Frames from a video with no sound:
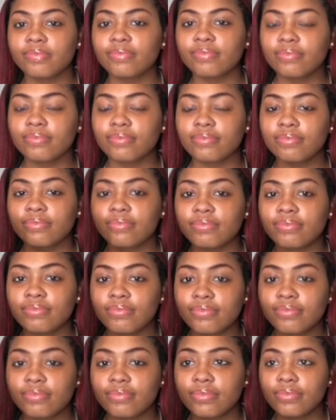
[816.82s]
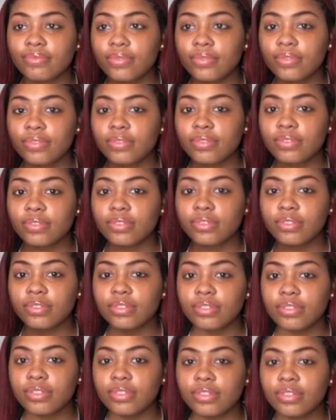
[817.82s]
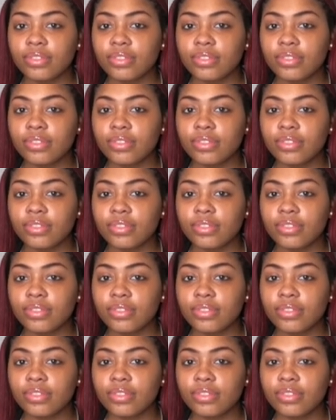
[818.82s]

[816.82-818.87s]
(not speaking)